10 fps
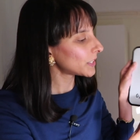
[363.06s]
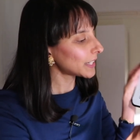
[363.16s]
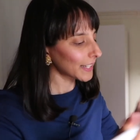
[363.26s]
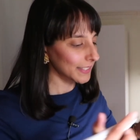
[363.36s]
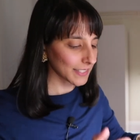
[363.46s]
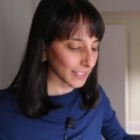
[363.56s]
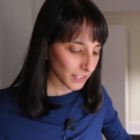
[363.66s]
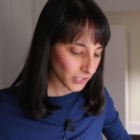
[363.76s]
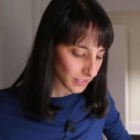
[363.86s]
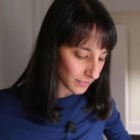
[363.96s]
the next
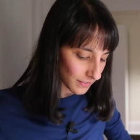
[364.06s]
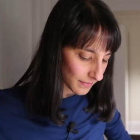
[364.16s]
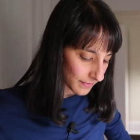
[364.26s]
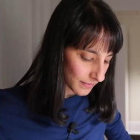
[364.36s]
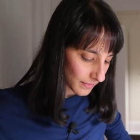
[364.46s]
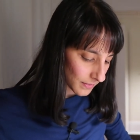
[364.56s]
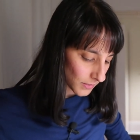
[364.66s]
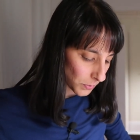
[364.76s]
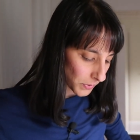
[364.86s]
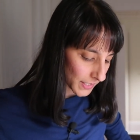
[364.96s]
action,
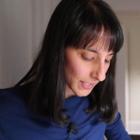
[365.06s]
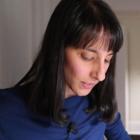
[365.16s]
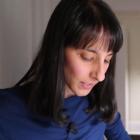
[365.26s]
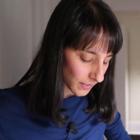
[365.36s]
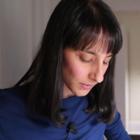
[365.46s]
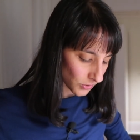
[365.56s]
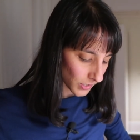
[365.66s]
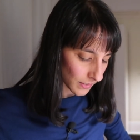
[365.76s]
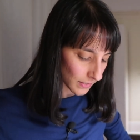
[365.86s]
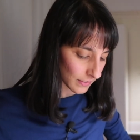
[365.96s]
you bring down one
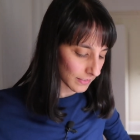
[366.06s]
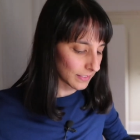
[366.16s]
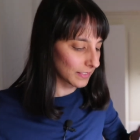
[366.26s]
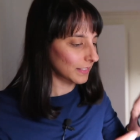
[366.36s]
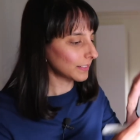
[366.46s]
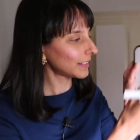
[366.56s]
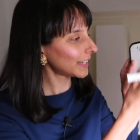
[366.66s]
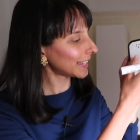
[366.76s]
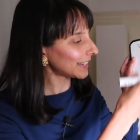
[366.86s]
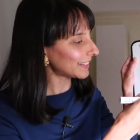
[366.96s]
hundred
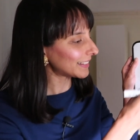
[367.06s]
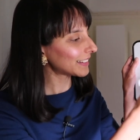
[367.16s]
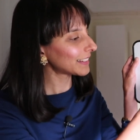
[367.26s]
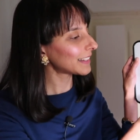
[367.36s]
again.